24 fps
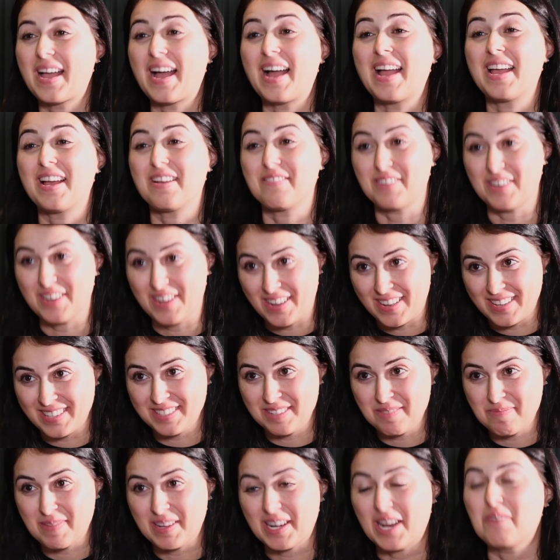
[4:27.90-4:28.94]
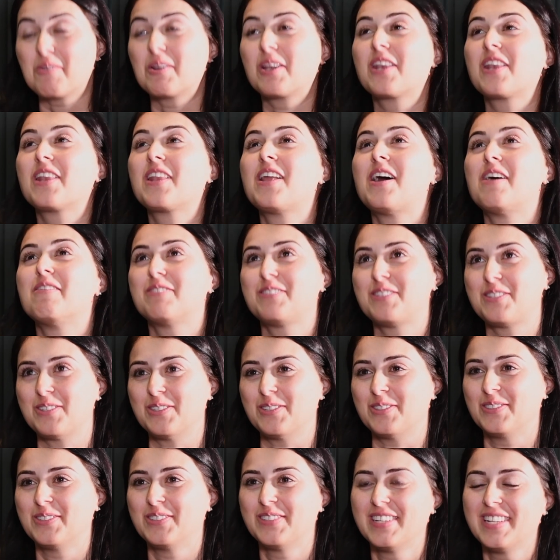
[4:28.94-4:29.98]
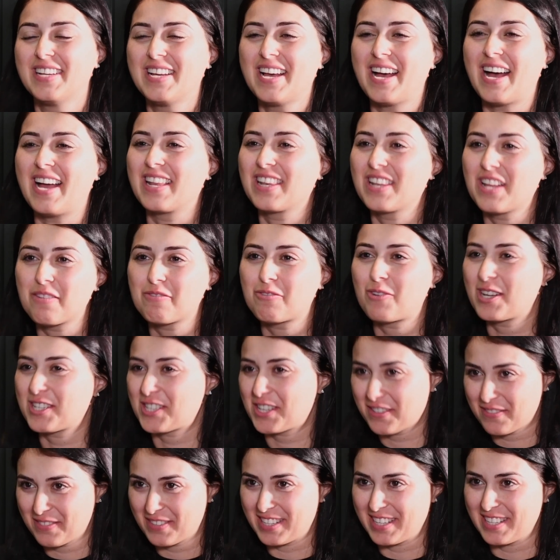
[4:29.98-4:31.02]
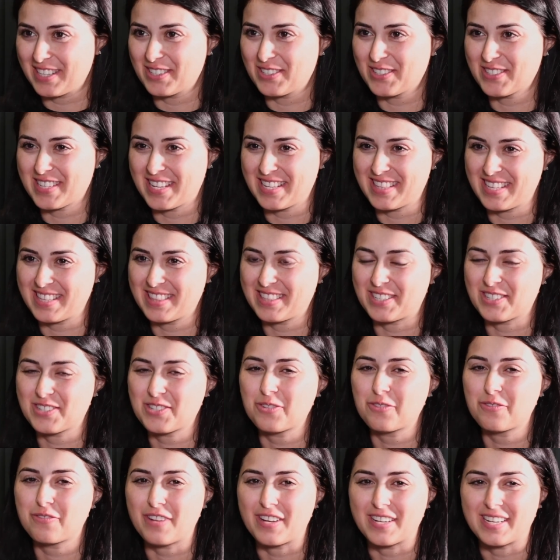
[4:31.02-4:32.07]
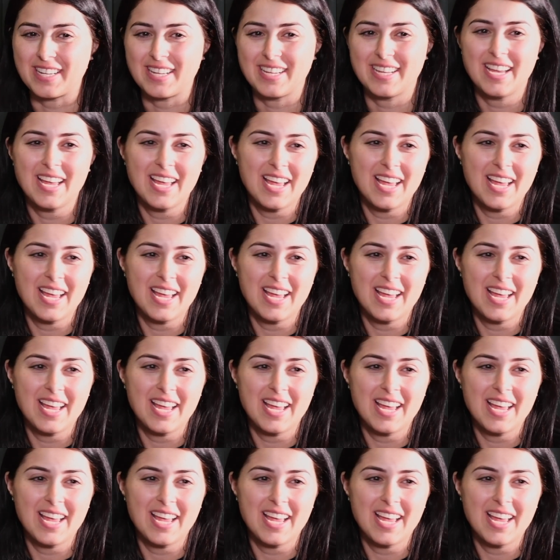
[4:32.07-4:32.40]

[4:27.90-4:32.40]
I have not, but I would love to. I love watching videos. I think they're so funny.